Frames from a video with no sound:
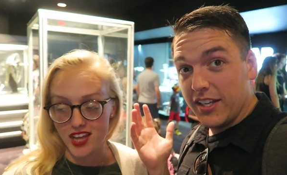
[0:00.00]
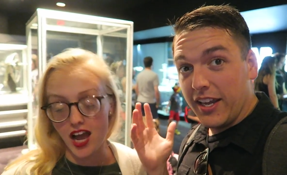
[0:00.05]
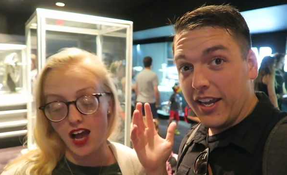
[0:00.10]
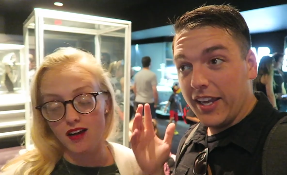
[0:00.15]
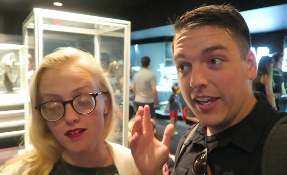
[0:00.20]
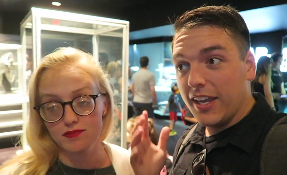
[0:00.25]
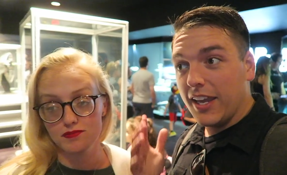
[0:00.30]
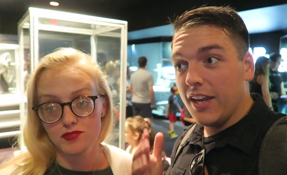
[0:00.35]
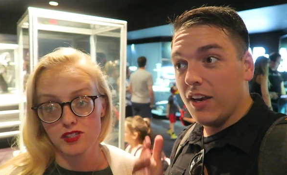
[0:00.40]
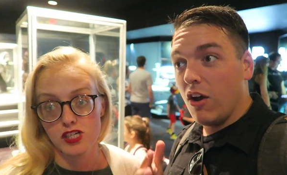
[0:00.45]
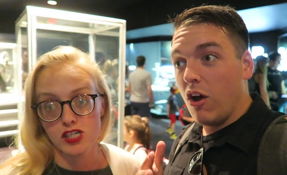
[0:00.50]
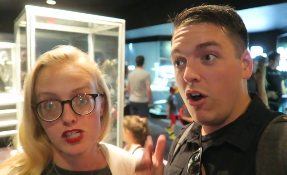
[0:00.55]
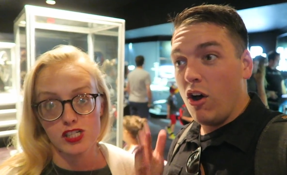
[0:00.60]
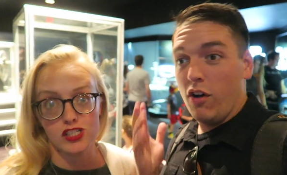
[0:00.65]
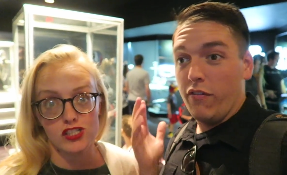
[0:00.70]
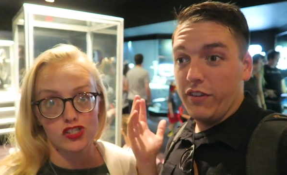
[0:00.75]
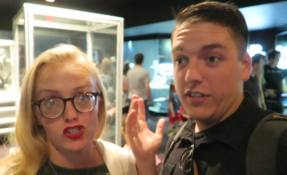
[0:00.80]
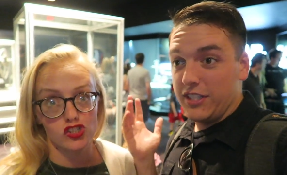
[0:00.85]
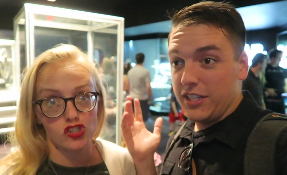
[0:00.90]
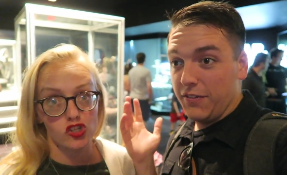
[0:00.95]
Speaker 1: like in
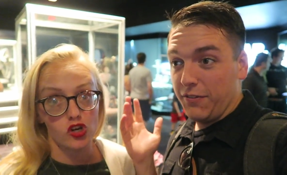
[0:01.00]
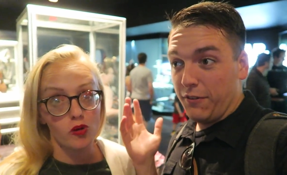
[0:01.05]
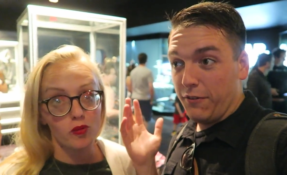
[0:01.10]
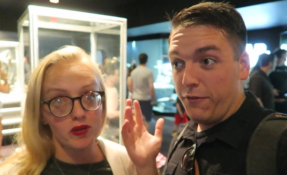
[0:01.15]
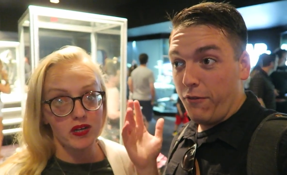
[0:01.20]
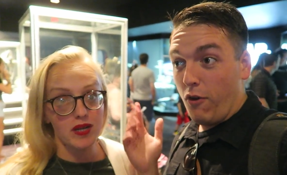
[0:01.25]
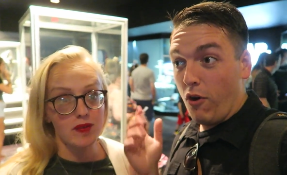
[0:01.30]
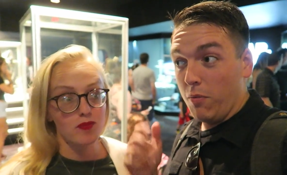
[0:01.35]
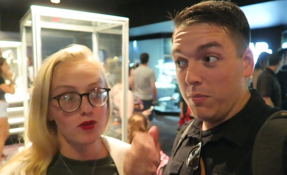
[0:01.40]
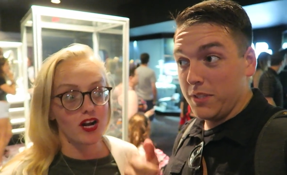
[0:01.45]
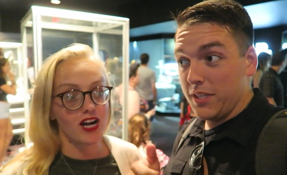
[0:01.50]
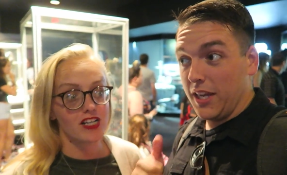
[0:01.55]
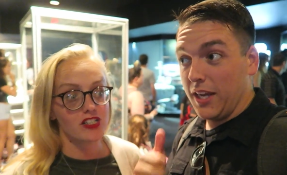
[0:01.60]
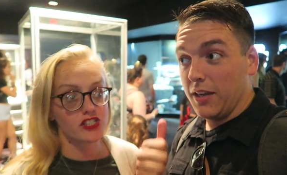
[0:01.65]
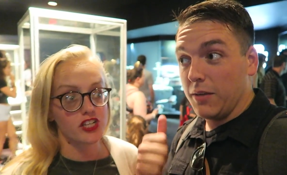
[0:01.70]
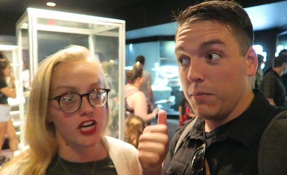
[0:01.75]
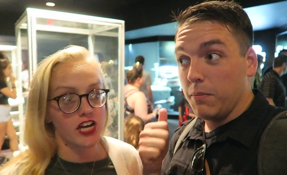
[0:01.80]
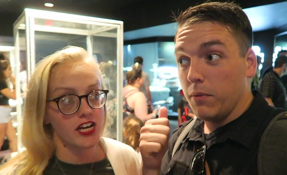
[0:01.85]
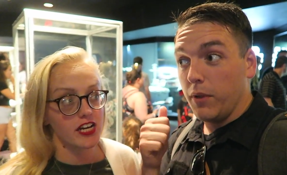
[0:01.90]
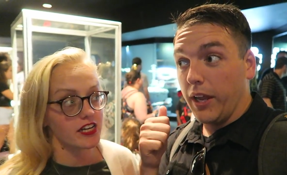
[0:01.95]
all of its different so forms, like
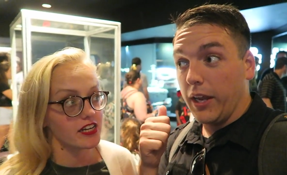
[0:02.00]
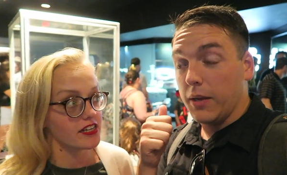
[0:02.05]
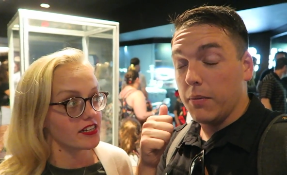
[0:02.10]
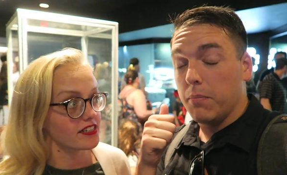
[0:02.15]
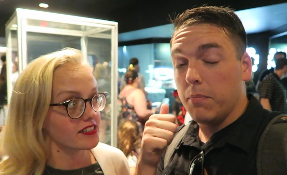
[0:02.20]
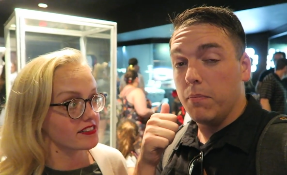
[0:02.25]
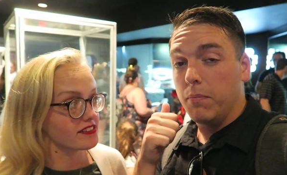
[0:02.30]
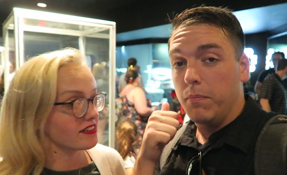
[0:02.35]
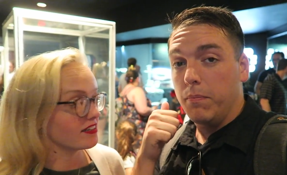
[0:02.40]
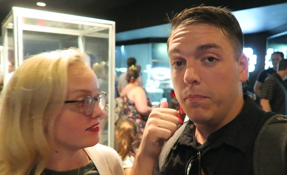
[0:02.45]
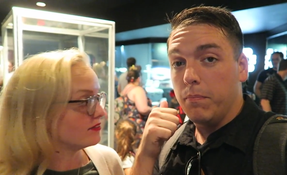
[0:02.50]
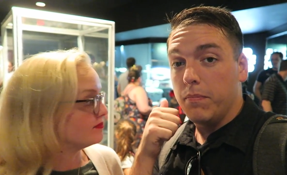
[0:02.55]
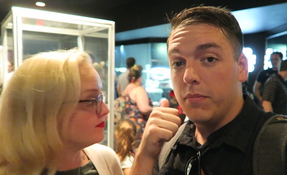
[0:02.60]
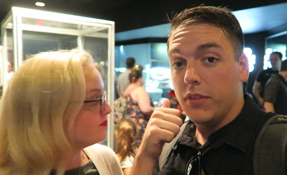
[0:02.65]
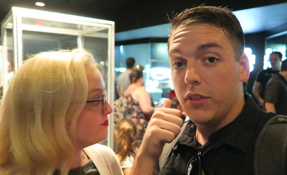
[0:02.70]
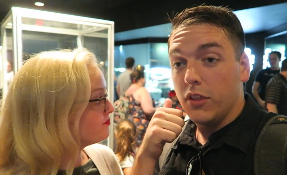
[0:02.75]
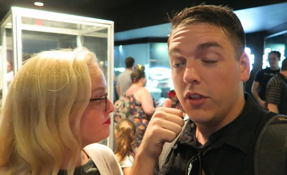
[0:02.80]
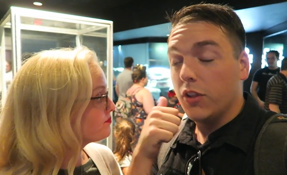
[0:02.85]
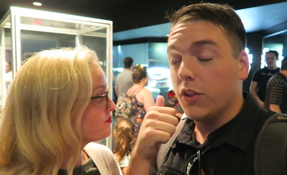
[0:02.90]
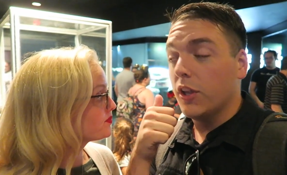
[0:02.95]
like
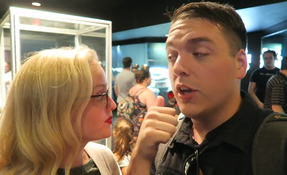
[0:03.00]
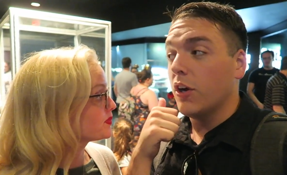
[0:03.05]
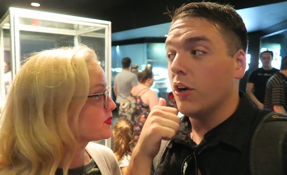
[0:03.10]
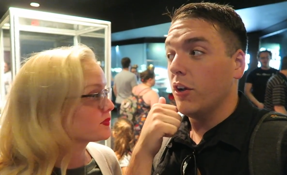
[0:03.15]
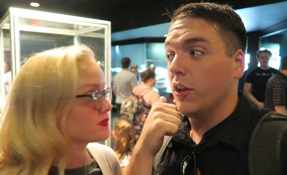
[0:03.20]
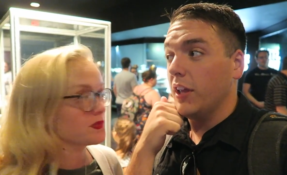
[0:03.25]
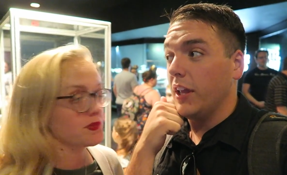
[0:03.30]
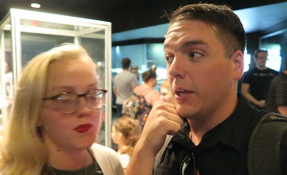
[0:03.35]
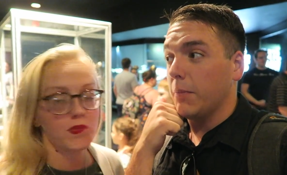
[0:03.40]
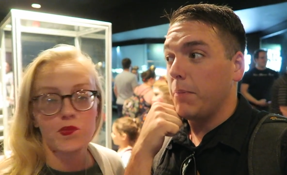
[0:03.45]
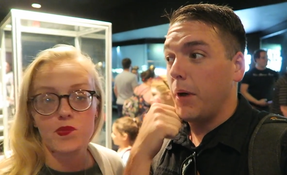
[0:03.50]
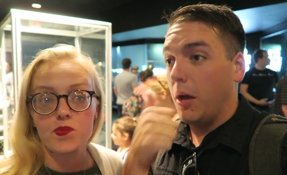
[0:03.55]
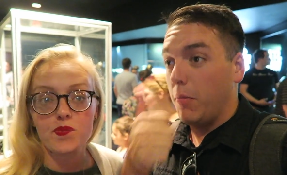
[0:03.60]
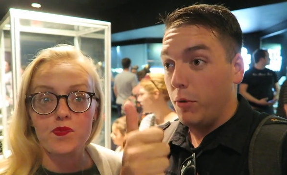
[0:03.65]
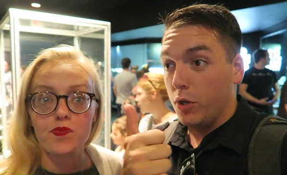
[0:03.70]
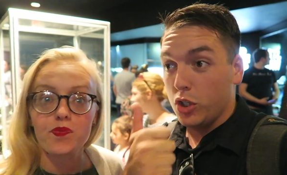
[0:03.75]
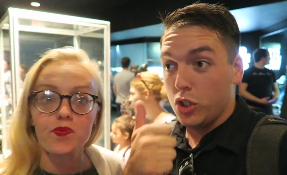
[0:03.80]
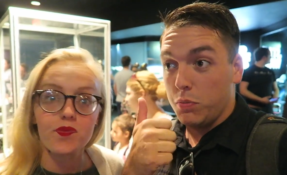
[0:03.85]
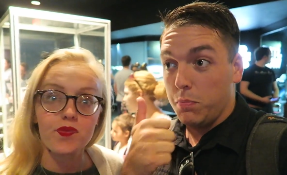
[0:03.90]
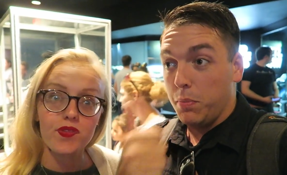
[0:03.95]
literally like
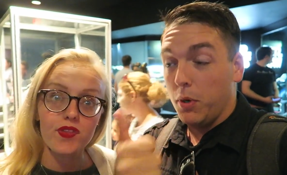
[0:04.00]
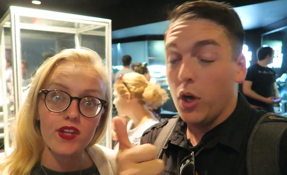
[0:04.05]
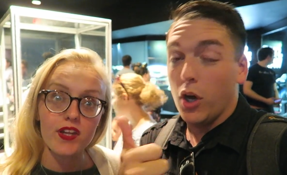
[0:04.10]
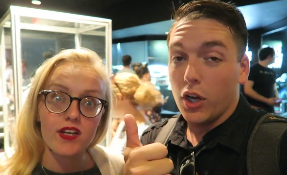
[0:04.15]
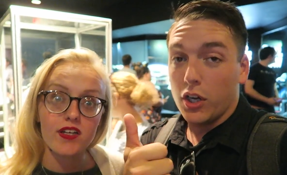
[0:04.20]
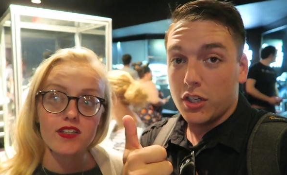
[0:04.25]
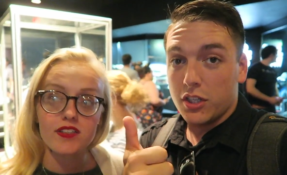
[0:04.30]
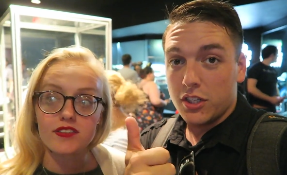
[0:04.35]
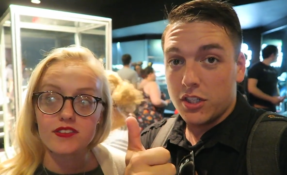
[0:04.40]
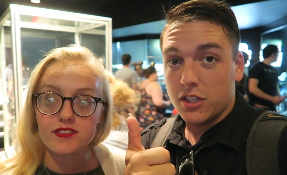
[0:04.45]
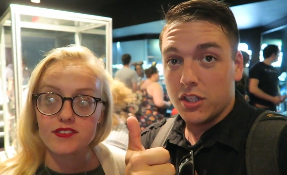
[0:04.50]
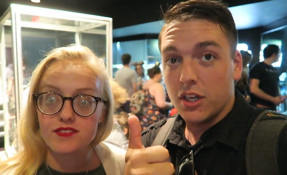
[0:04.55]
published books,